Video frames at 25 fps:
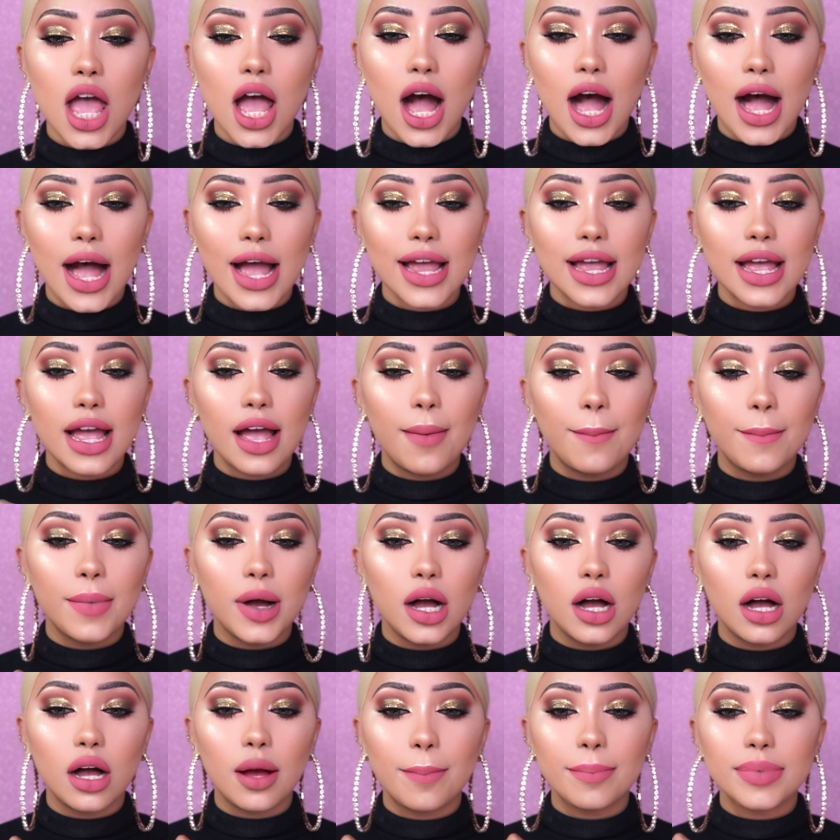I am
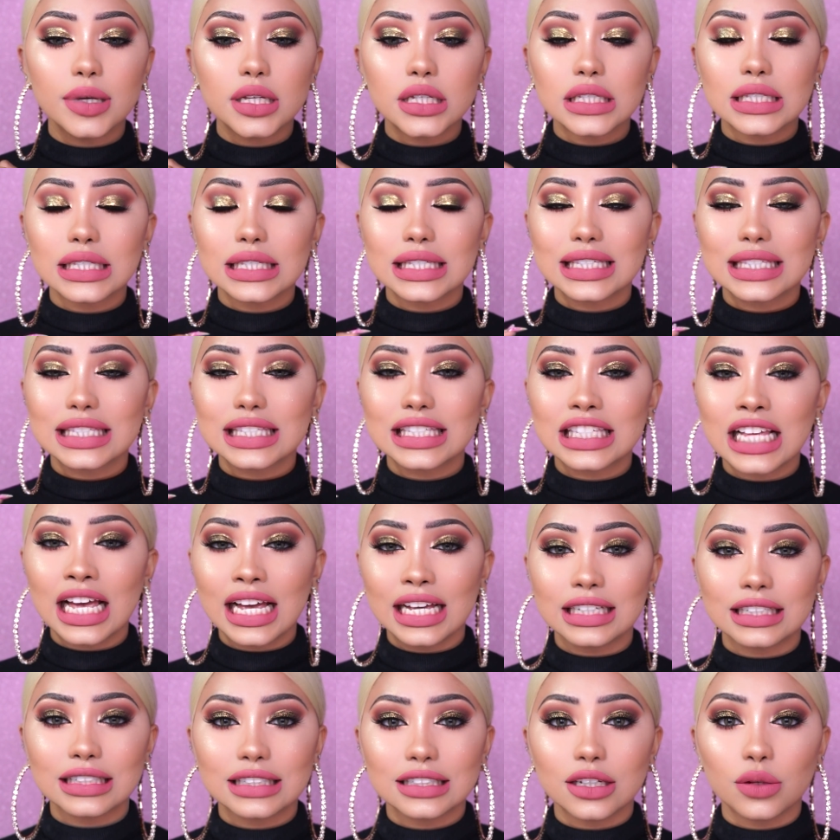
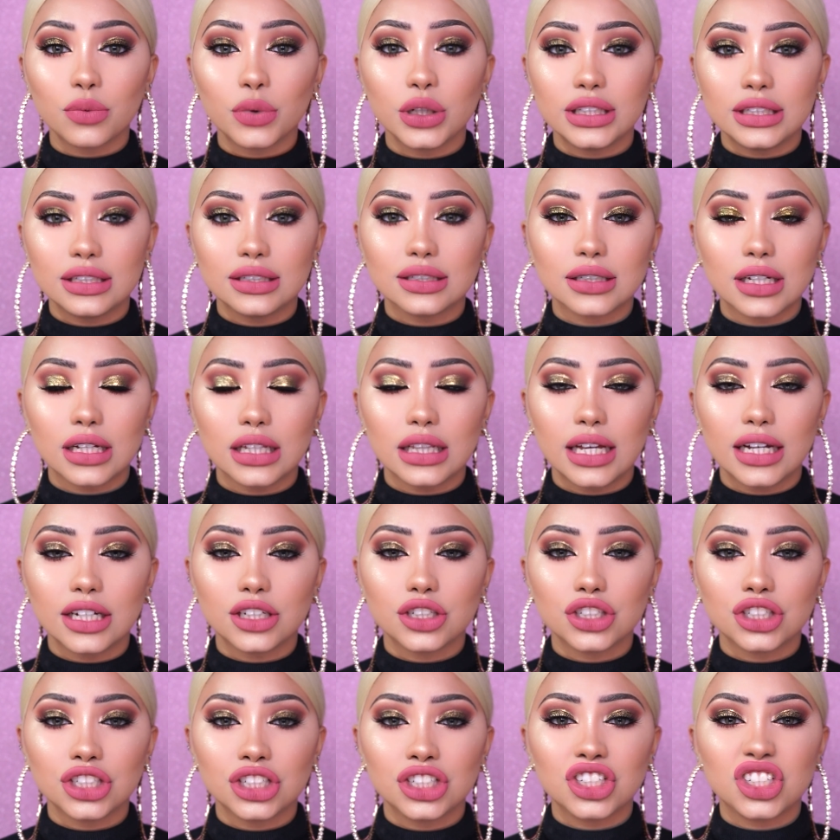obsessed with this
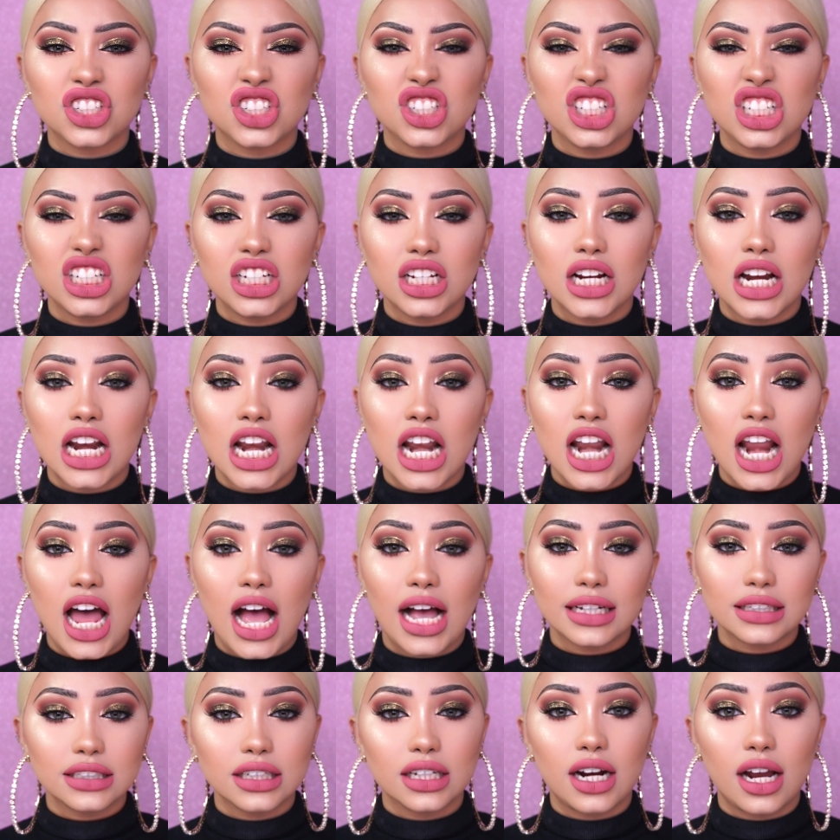collection. She
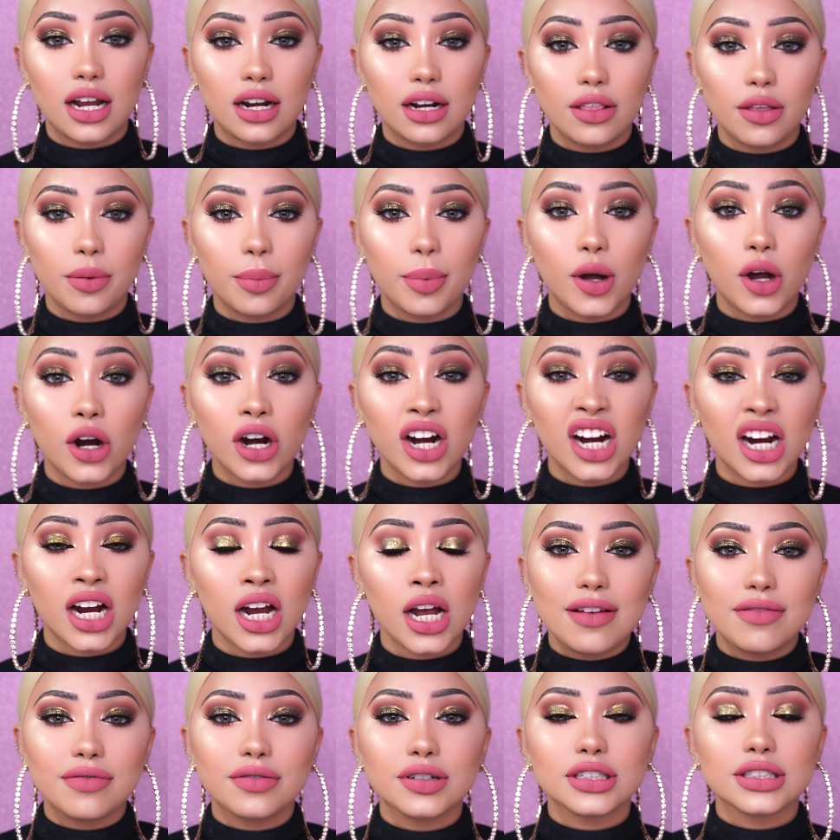knocked it out of the park.
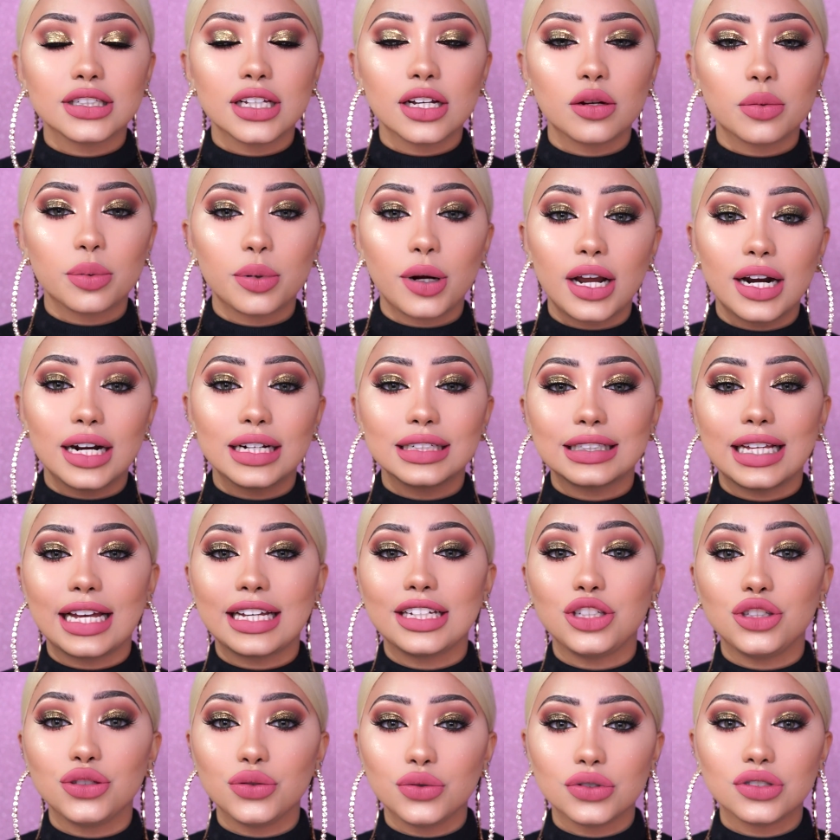Every single product I
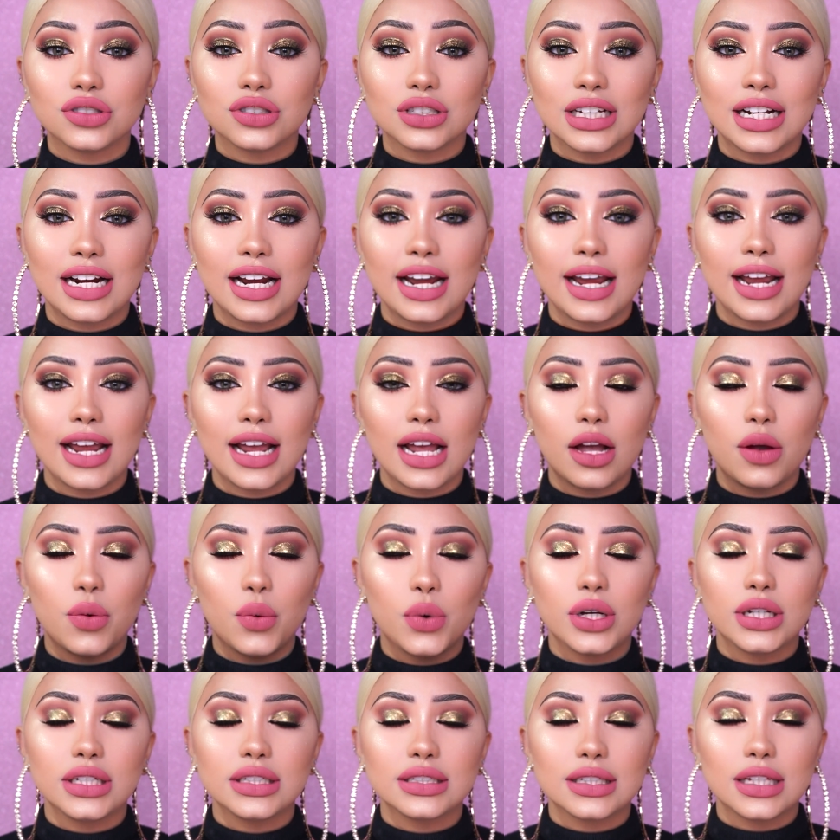used today
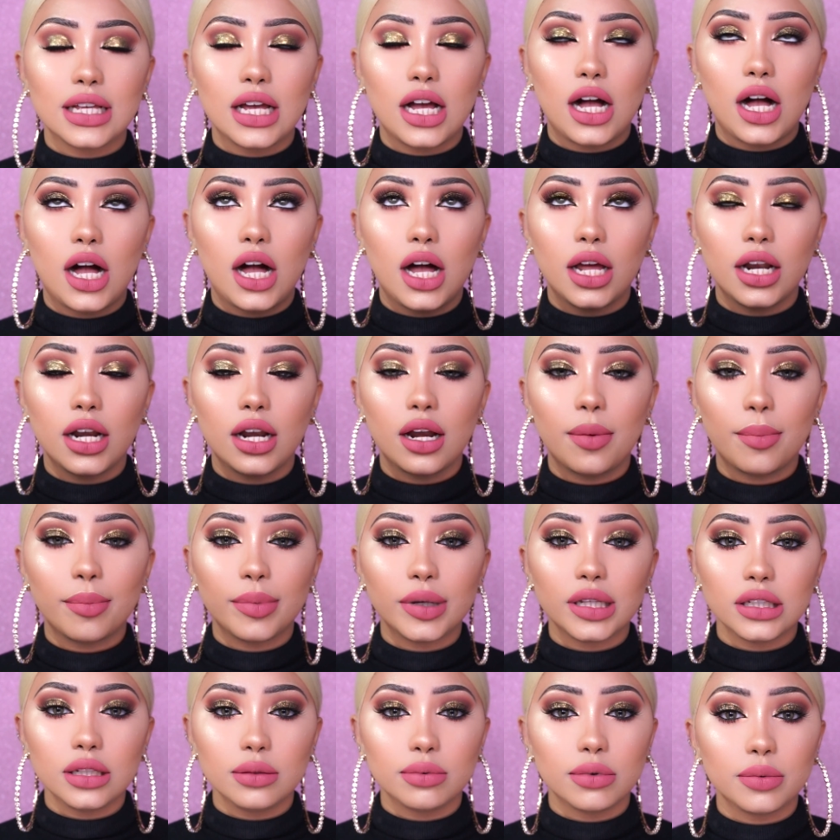was
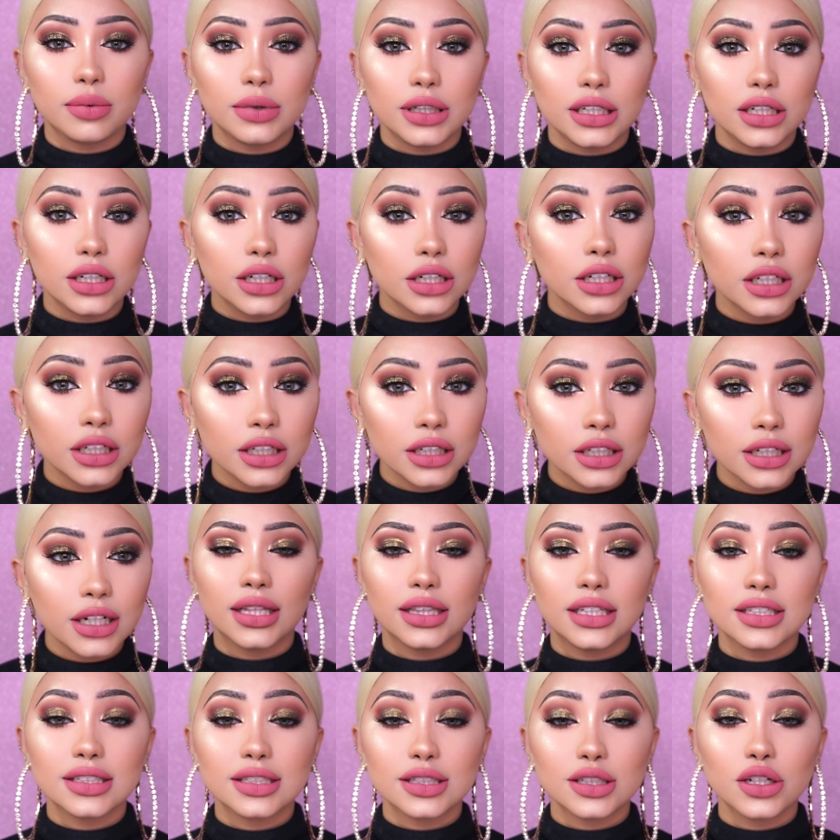unbelievably good.
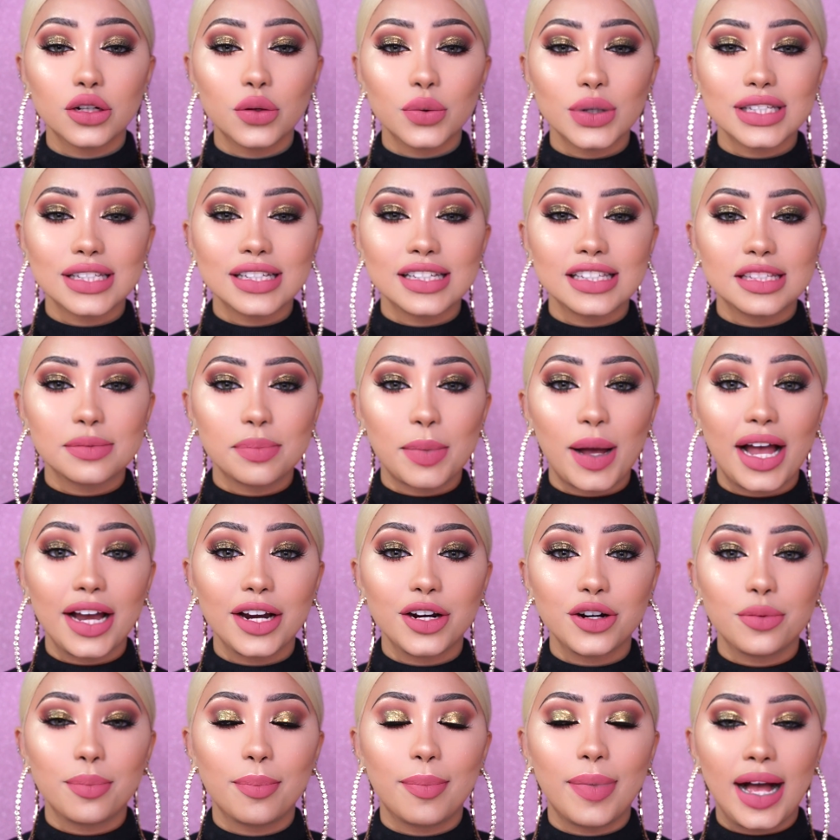This look was
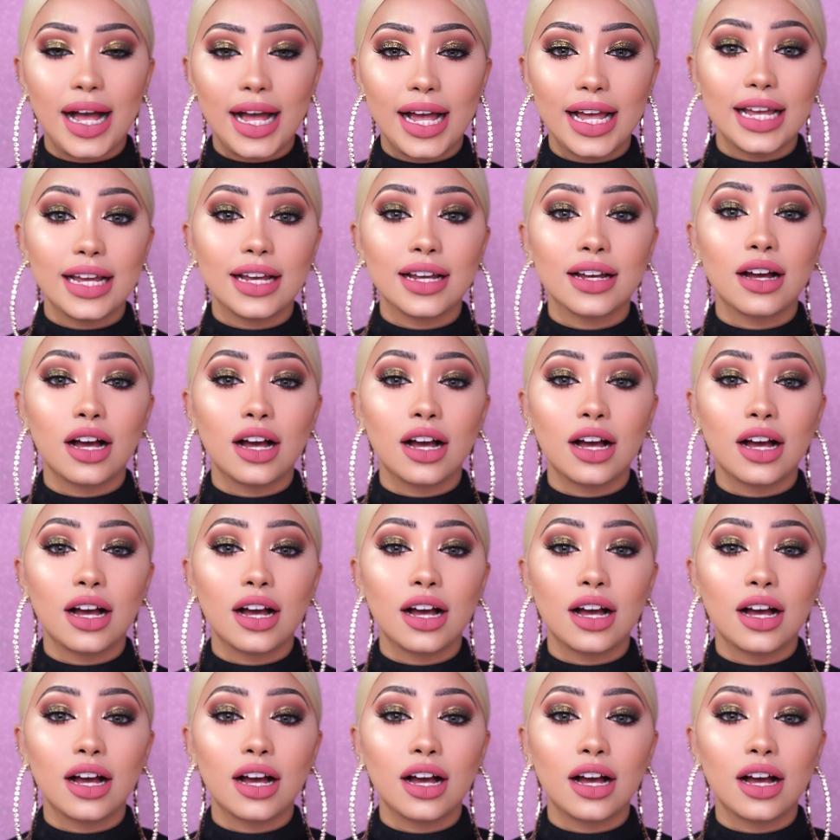inspired by